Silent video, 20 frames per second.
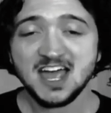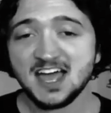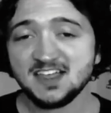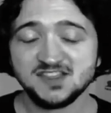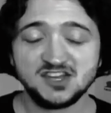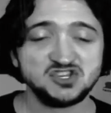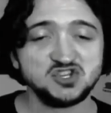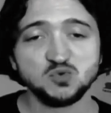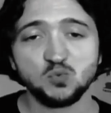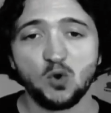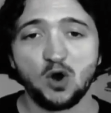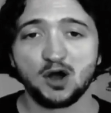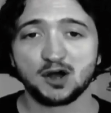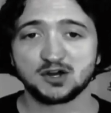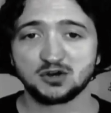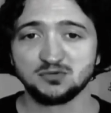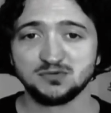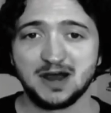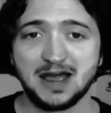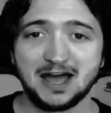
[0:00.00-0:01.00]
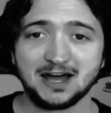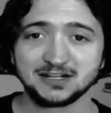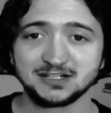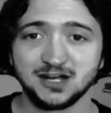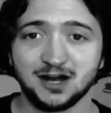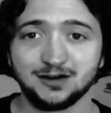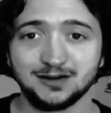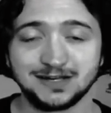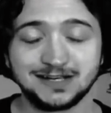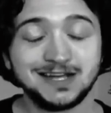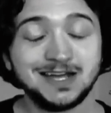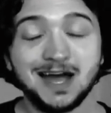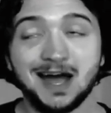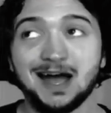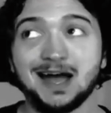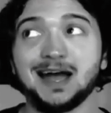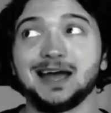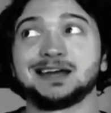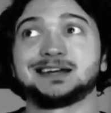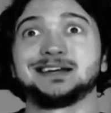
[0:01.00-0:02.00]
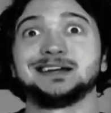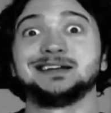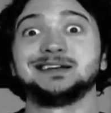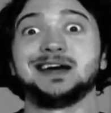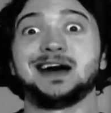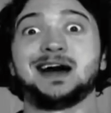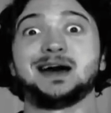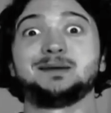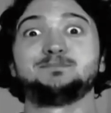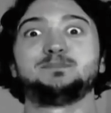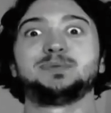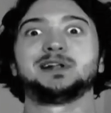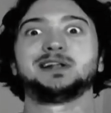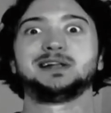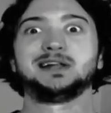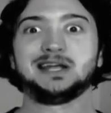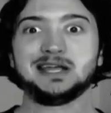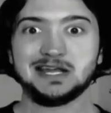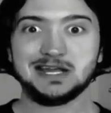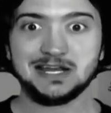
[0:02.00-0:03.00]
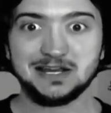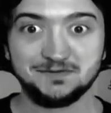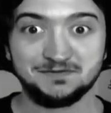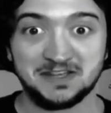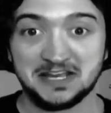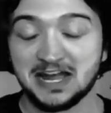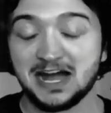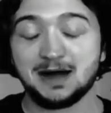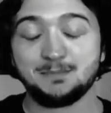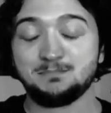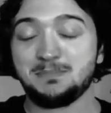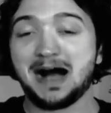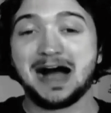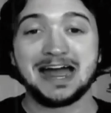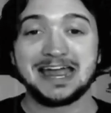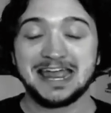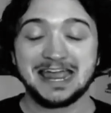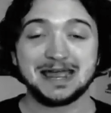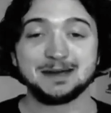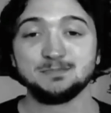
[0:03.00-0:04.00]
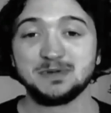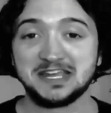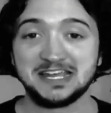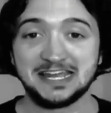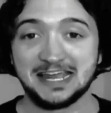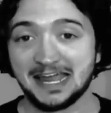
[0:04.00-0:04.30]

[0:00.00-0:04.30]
and then you walk around going, I cannot believe the Miami